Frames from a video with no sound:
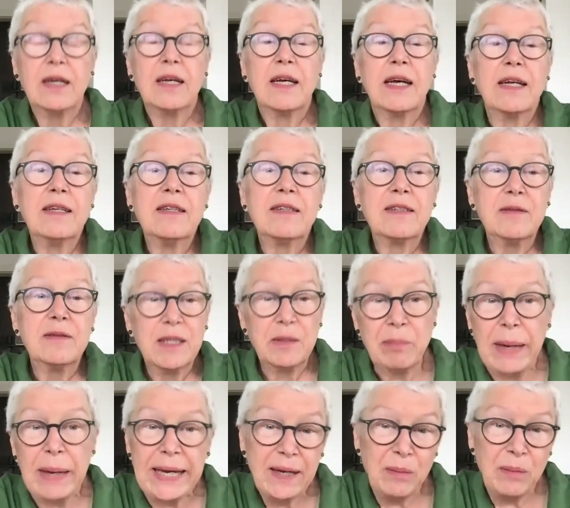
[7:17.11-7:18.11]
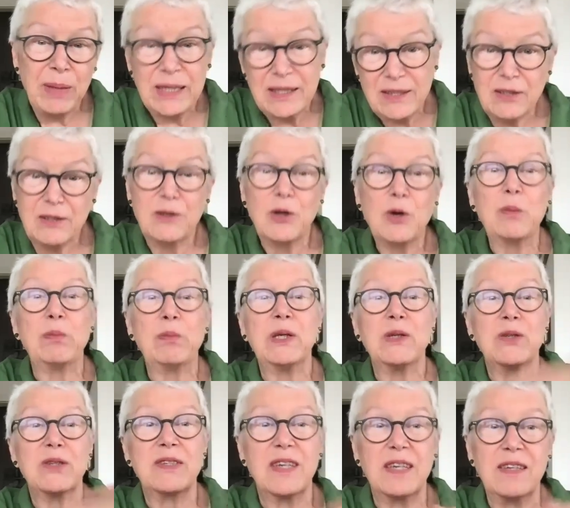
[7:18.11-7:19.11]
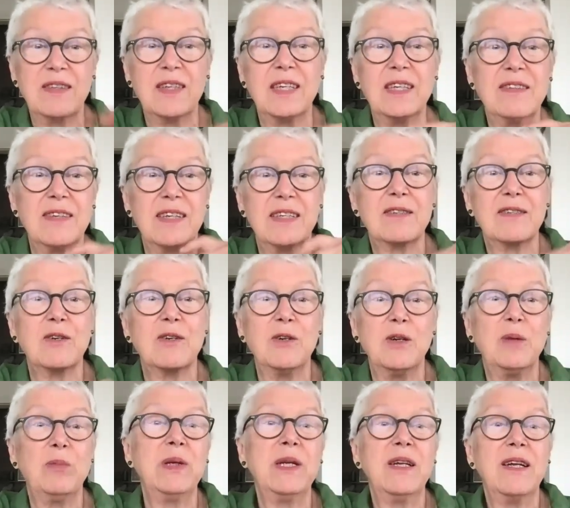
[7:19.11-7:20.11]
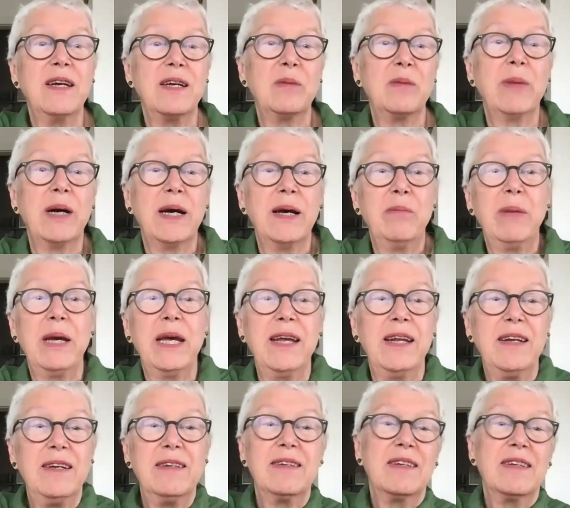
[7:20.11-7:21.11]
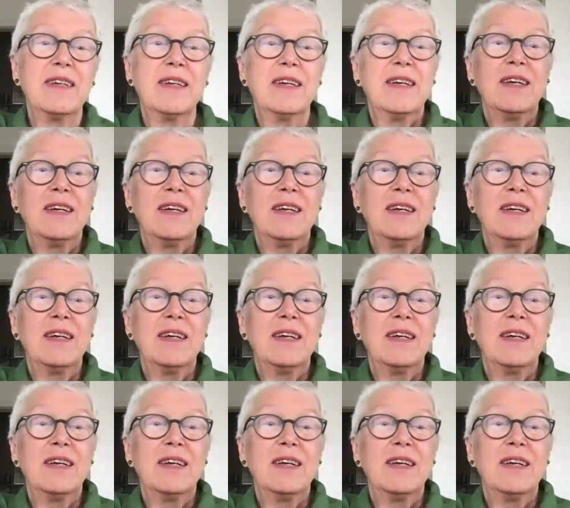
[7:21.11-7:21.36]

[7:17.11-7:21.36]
And make a mental note, because I think that's going to be like my main